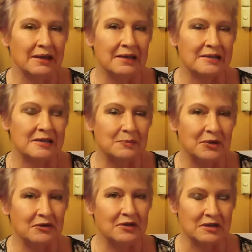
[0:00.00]
and
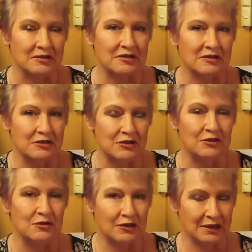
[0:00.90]
experience
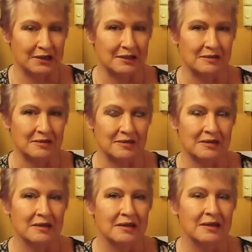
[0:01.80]
new
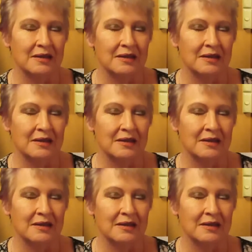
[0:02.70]
things.